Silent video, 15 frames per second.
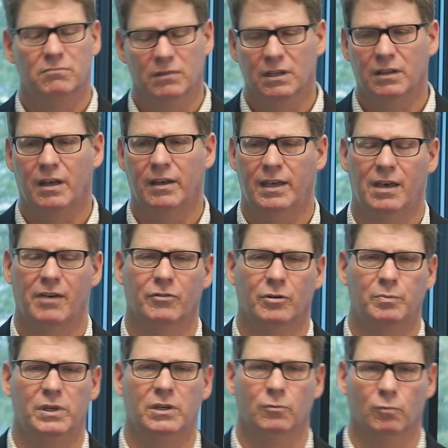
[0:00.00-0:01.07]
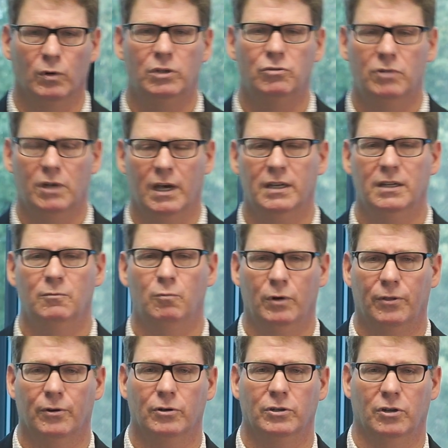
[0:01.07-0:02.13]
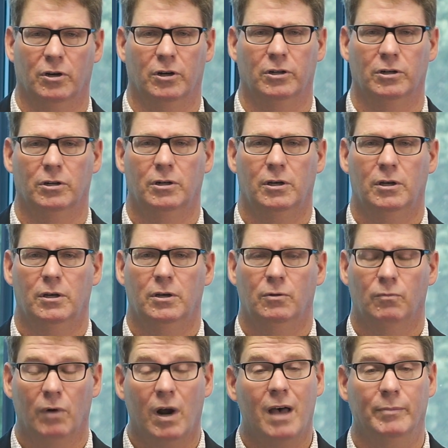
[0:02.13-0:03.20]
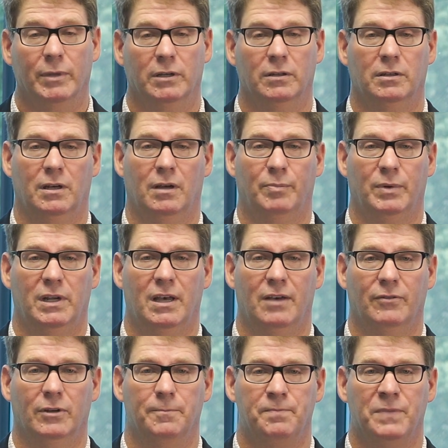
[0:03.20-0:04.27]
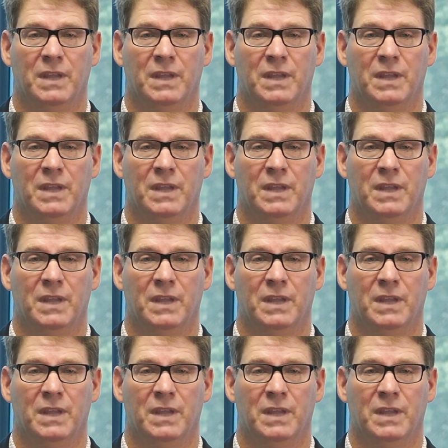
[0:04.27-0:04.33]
well, I'll have her being reunited with her daughter, Robin, up in heaven.